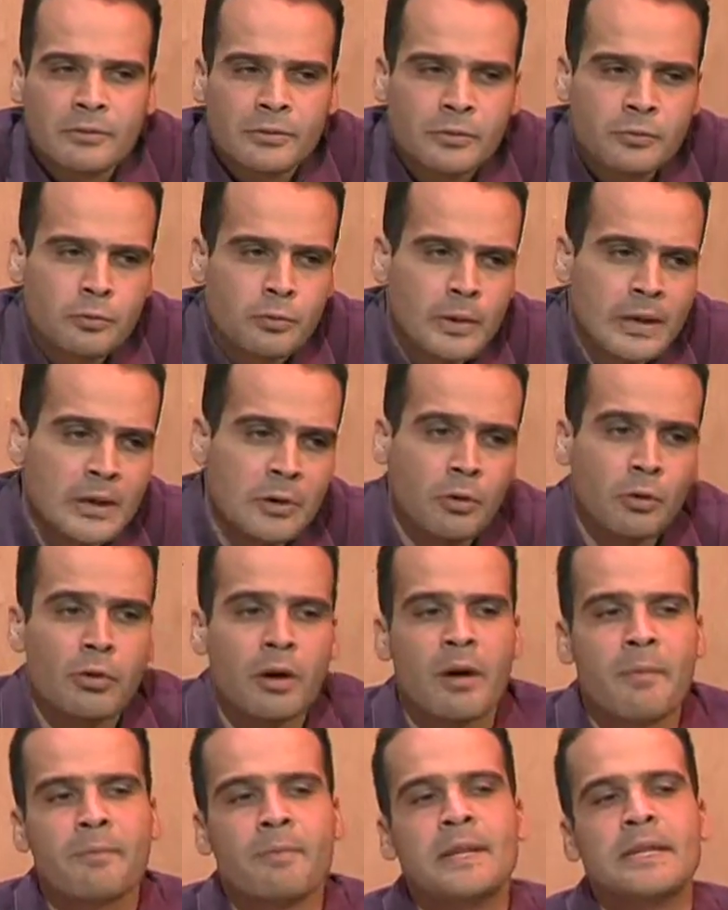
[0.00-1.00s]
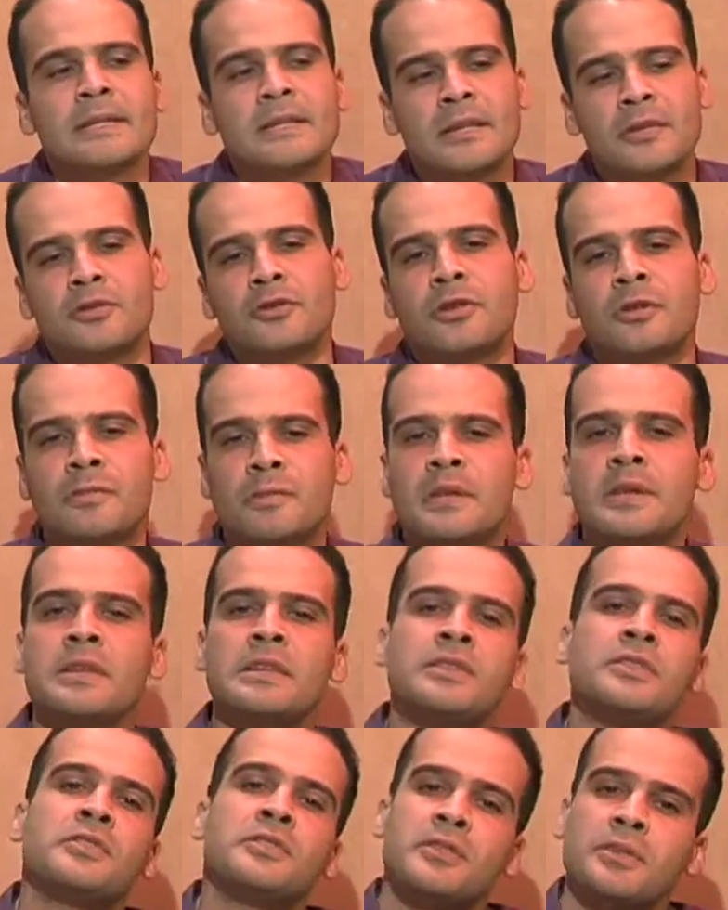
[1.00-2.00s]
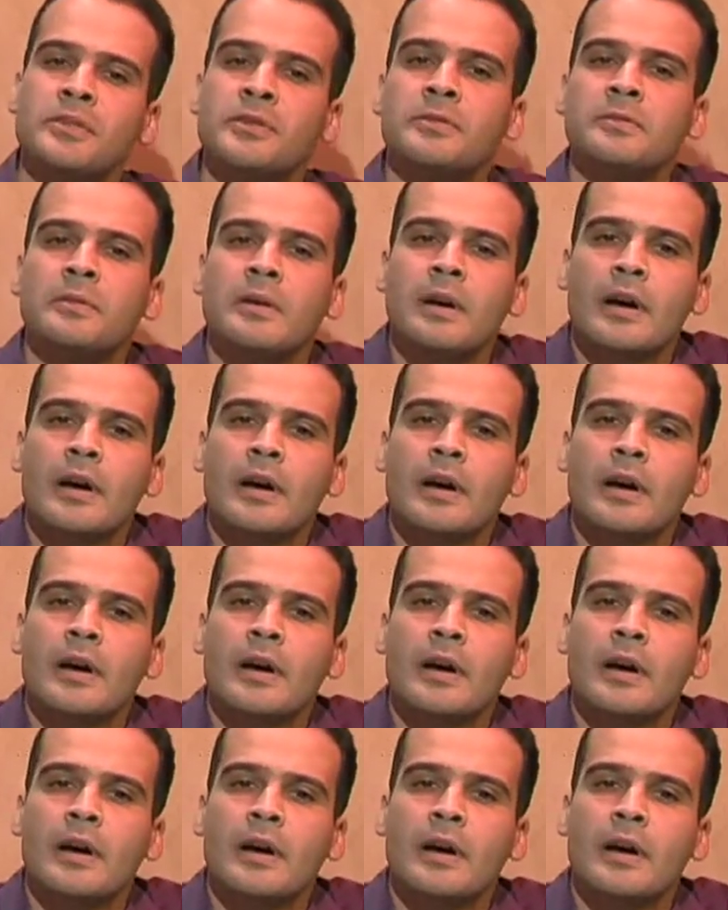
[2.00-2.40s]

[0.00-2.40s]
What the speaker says: There's really no competition among each other.